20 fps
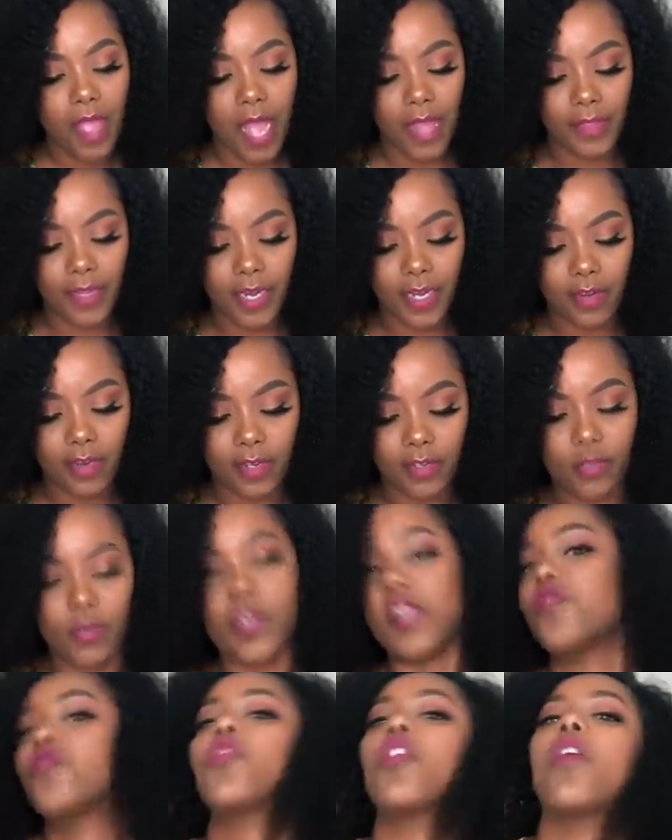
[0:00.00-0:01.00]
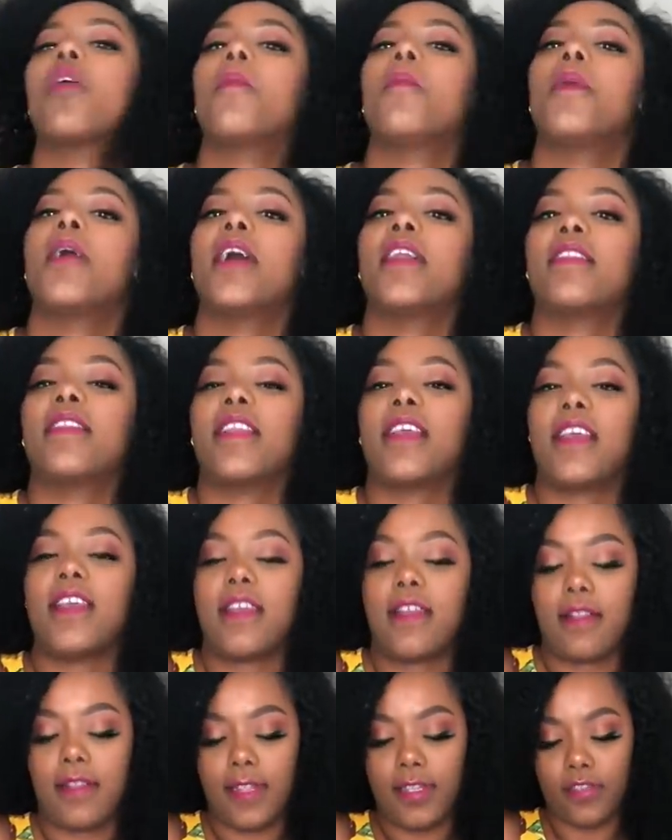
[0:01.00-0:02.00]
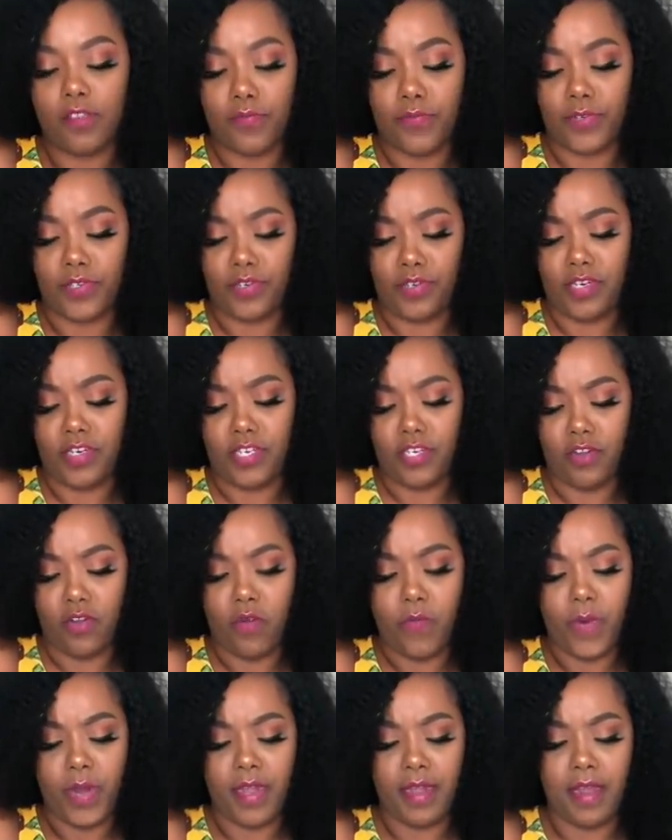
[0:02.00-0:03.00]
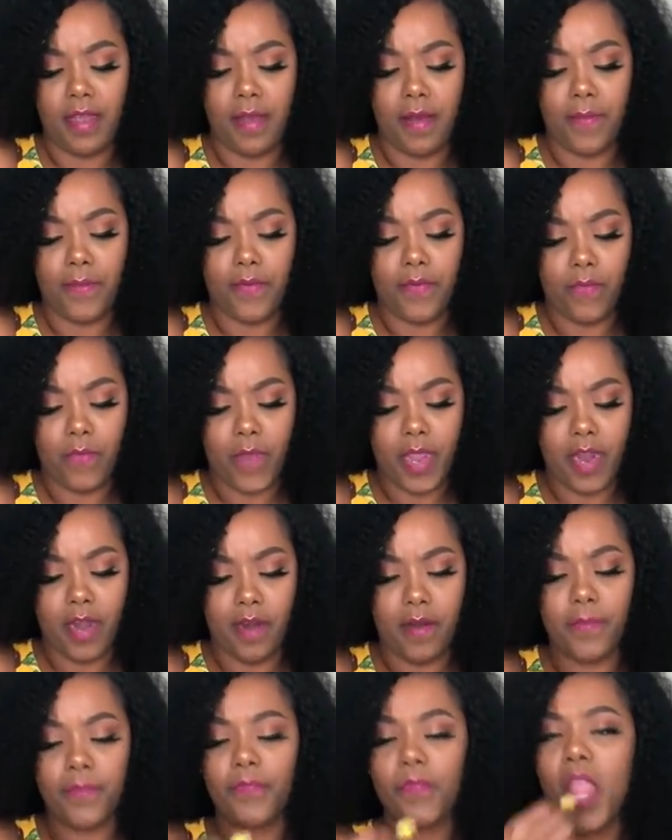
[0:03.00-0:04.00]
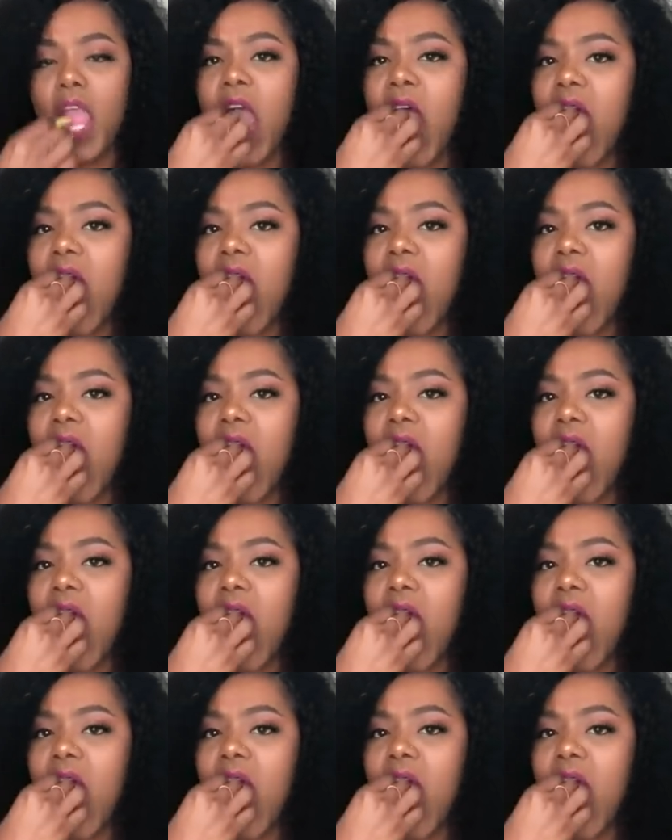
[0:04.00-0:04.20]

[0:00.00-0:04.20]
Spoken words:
And then I got into a job and then this opportunity opened up where